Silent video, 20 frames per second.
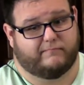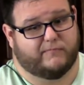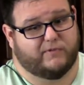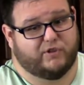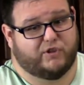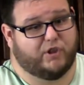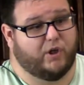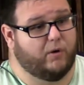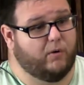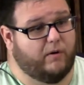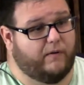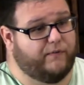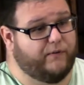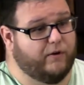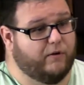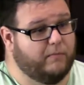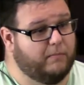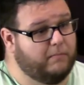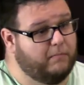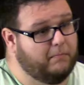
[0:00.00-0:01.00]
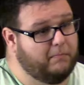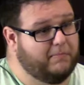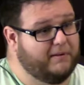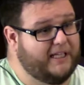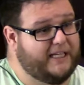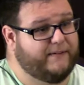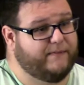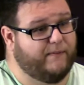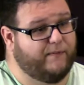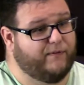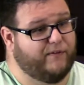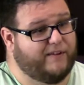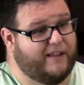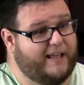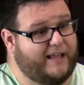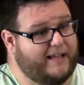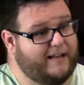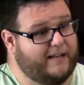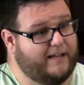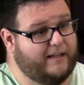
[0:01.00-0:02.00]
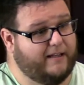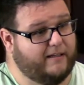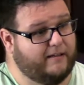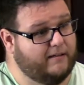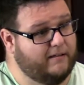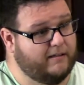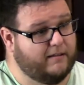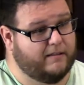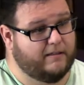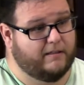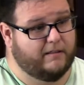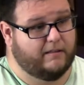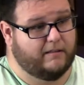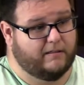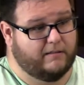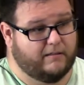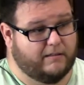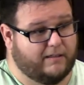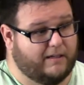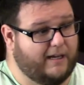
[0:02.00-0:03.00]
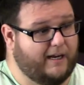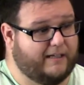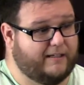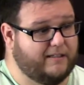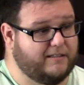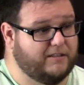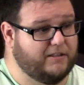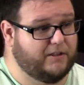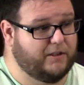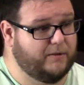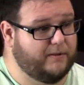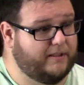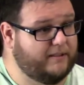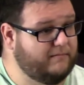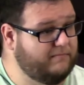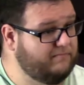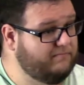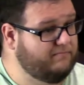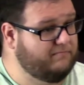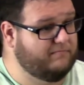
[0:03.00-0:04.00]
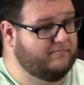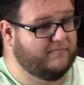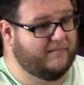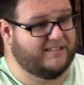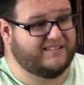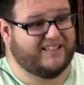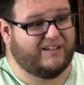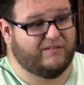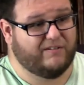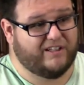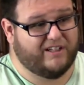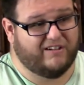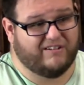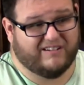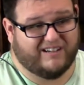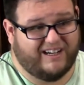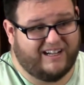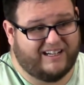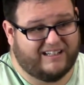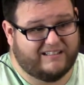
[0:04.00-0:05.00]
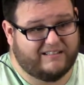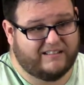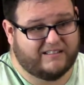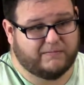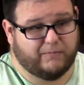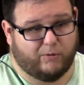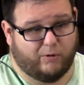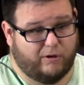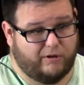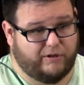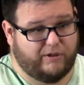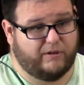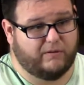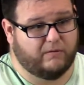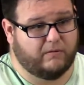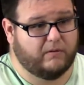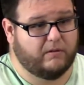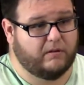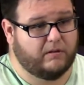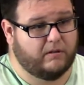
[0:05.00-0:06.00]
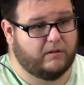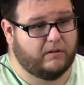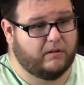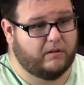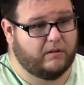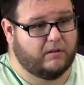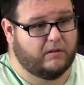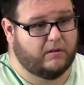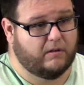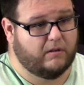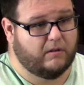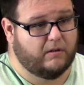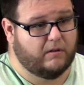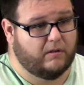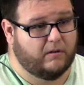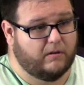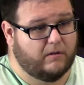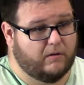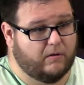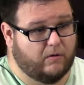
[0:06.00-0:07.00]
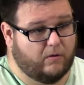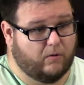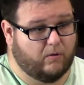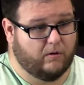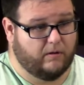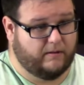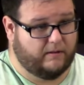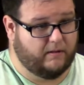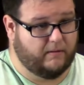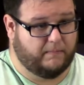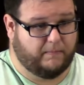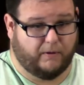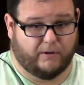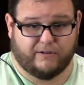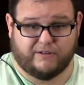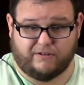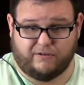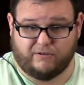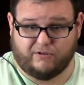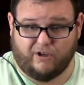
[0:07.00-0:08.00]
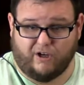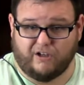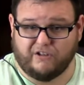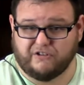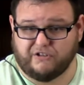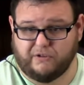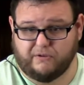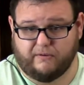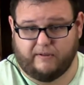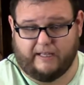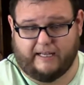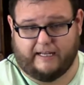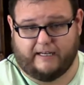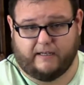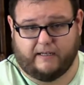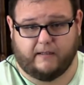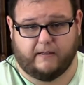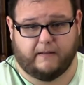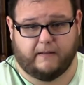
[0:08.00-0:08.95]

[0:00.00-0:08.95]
So if you're believing for that and God doesn't do it, it's not really on God, it's more on you or in the person who taught you that.